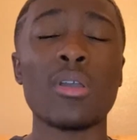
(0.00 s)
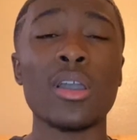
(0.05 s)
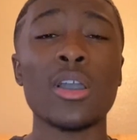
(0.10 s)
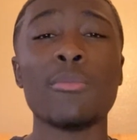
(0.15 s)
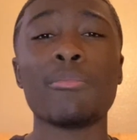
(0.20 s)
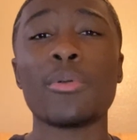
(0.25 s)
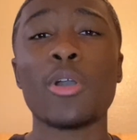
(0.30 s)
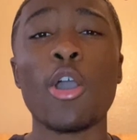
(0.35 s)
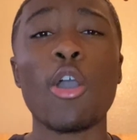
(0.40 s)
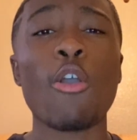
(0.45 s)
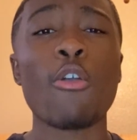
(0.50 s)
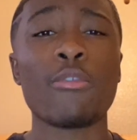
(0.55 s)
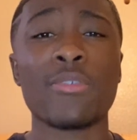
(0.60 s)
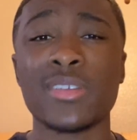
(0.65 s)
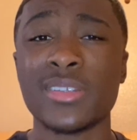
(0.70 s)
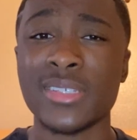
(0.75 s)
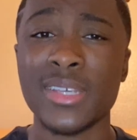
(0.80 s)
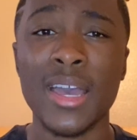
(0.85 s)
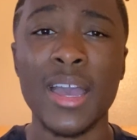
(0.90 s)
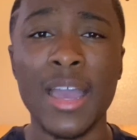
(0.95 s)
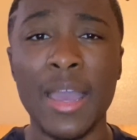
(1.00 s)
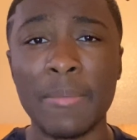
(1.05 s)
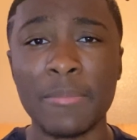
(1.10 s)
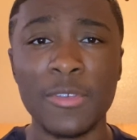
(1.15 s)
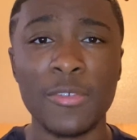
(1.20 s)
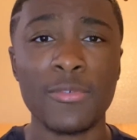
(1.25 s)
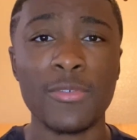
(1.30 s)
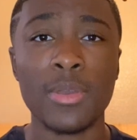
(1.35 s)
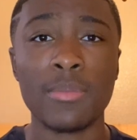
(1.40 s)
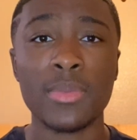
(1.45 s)
up over time,
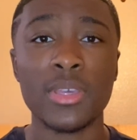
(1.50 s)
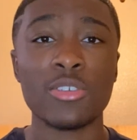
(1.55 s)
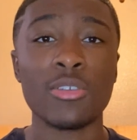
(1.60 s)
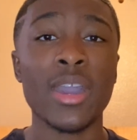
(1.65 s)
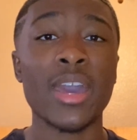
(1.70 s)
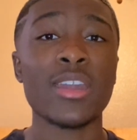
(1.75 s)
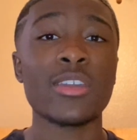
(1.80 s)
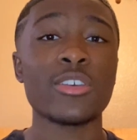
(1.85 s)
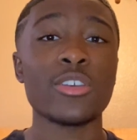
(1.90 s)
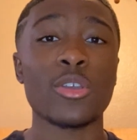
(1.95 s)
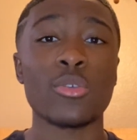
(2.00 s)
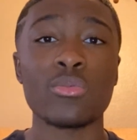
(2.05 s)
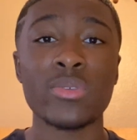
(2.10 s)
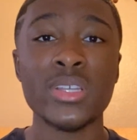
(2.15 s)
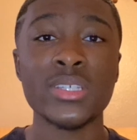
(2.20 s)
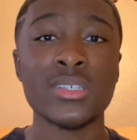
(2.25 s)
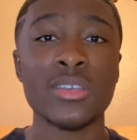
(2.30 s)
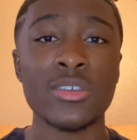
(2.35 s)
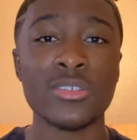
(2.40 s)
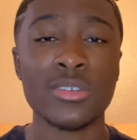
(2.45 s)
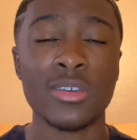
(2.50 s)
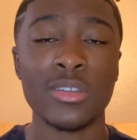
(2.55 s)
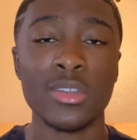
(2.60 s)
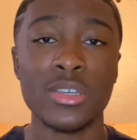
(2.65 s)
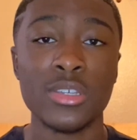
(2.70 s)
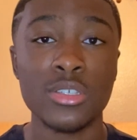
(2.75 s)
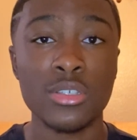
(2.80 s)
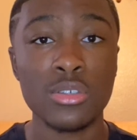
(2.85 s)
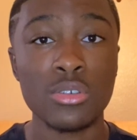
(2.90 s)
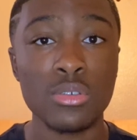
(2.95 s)
you feel me? You gotta do your research on
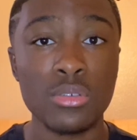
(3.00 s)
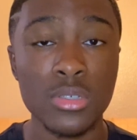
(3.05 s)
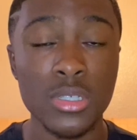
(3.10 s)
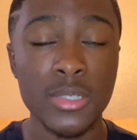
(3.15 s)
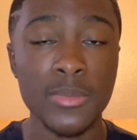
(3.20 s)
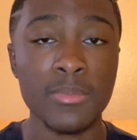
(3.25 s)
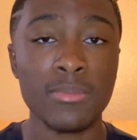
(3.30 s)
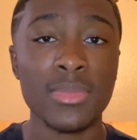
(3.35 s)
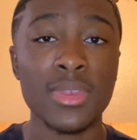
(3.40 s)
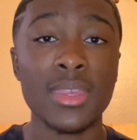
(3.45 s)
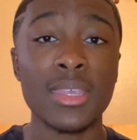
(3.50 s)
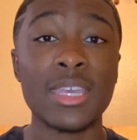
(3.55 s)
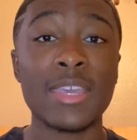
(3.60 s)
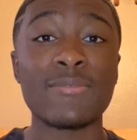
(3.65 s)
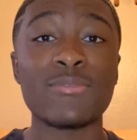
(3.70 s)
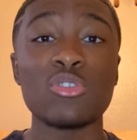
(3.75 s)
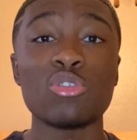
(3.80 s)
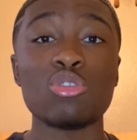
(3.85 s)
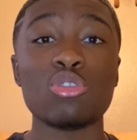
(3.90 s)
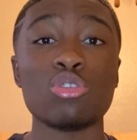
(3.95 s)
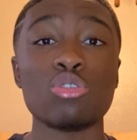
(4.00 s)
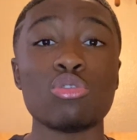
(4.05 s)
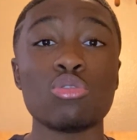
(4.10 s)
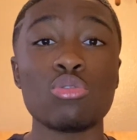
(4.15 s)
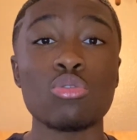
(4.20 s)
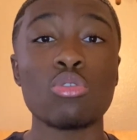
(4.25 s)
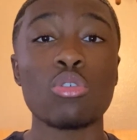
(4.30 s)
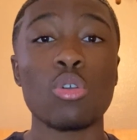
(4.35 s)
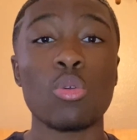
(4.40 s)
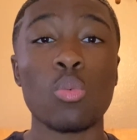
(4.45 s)
these shoes if you do
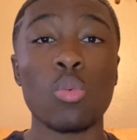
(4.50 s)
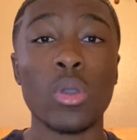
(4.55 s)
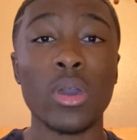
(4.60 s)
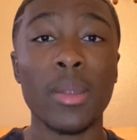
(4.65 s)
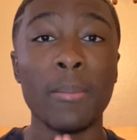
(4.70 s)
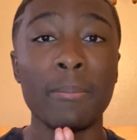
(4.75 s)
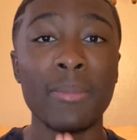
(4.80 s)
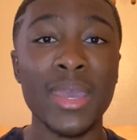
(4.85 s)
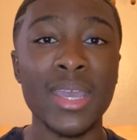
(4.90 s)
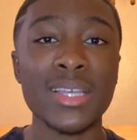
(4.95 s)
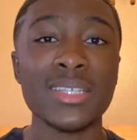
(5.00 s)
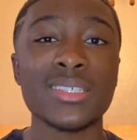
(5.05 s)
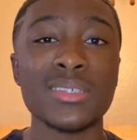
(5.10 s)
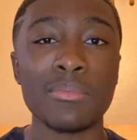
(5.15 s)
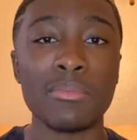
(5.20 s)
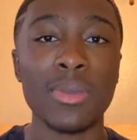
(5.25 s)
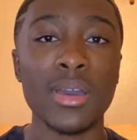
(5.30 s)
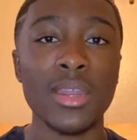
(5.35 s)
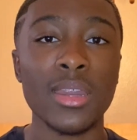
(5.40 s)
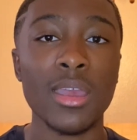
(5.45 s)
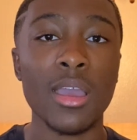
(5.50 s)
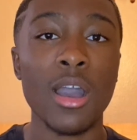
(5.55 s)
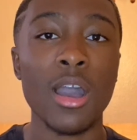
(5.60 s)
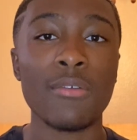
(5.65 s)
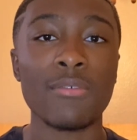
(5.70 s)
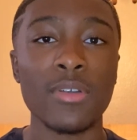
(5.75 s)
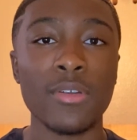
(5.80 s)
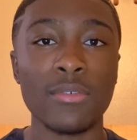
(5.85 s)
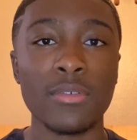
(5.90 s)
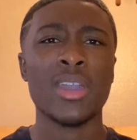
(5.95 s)
want to make some money
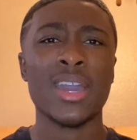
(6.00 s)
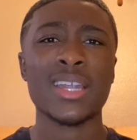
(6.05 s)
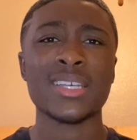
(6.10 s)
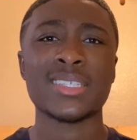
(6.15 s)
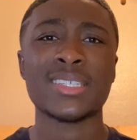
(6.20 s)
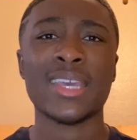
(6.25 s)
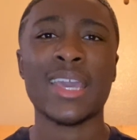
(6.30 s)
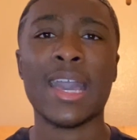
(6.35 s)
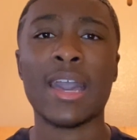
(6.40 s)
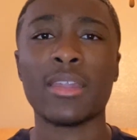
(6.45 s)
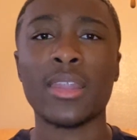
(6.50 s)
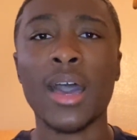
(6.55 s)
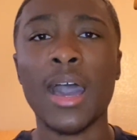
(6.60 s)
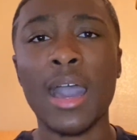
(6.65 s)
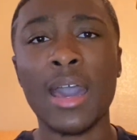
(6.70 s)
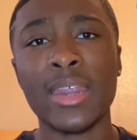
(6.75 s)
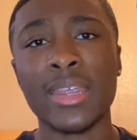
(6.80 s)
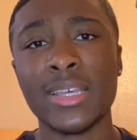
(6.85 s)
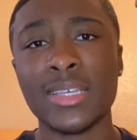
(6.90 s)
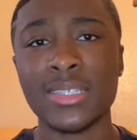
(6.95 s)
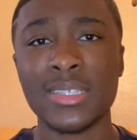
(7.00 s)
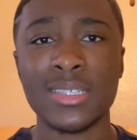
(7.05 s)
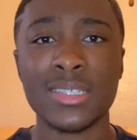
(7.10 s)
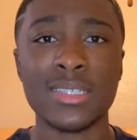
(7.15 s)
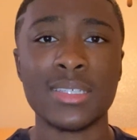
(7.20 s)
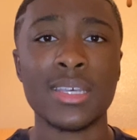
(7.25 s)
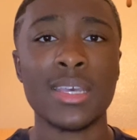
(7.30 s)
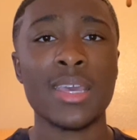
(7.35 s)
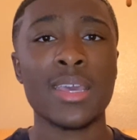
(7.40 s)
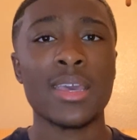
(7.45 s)
off of. You gotta see how the audience
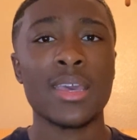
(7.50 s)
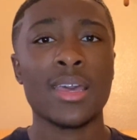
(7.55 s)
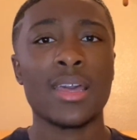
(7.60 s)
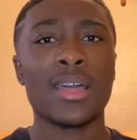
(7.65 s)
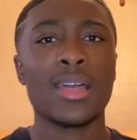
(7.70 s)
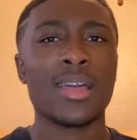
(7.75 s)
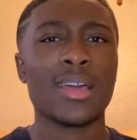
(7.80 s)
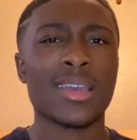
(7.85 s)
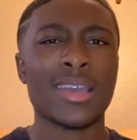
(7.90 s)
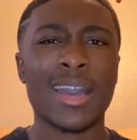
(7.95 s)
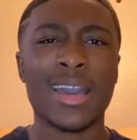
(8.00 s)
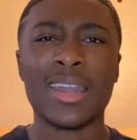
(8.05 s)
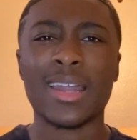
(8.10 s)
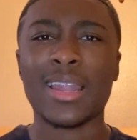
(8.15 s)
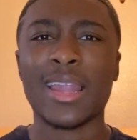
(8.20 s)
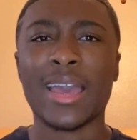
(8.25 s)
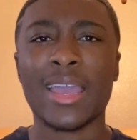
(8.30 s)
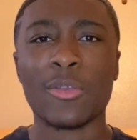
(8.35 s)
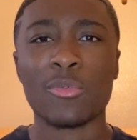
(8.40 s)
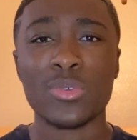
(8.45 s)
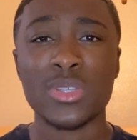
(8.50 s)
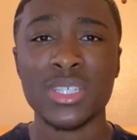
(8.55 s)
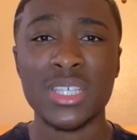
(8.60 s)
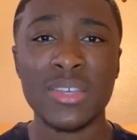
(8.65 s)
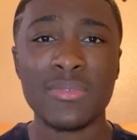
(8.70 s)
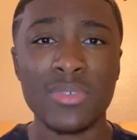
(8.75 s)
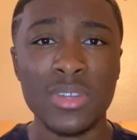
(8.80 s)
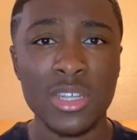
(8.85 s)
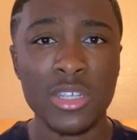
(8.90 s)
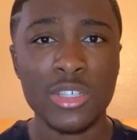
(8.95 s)
is kind of like
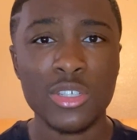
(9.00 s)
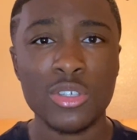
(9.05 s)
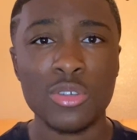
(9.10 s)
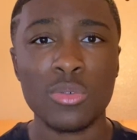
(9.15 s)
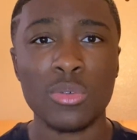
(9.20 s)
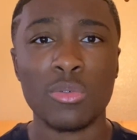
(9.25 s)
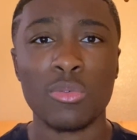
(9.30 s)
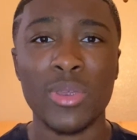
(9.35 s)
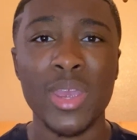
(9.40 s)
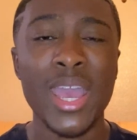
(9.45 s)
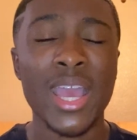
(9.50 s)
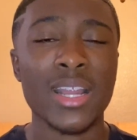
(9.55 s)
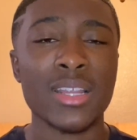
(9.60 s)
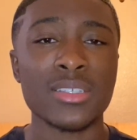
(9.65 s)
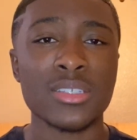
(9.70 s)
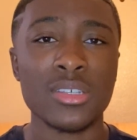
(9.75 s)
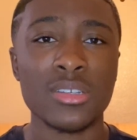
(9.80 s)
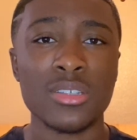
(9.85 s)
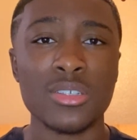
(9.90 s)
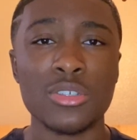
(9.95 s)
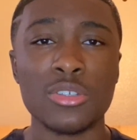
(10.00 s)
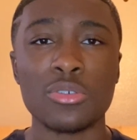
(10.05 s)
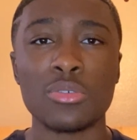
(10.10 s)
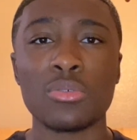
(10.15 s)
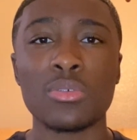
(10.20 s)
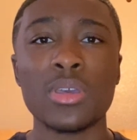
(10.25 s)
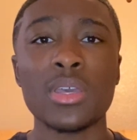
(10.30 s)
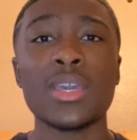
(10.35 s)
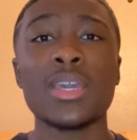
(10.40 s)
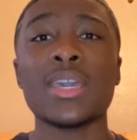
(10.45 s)
receiving the shoe and reacting to the
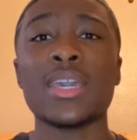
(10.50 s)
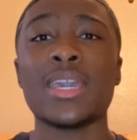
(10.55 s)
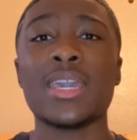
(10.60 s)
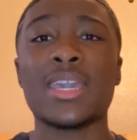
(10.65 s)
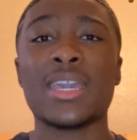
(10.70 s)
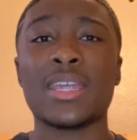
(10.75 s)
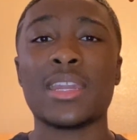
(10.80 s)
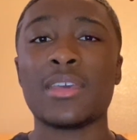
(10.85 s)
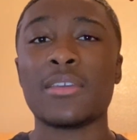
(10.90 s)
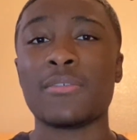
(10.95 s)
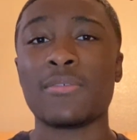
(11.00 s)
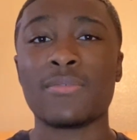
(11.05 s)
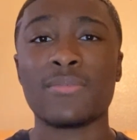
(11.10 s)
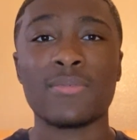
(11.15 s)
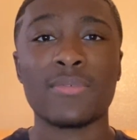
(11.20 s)
shoe. And if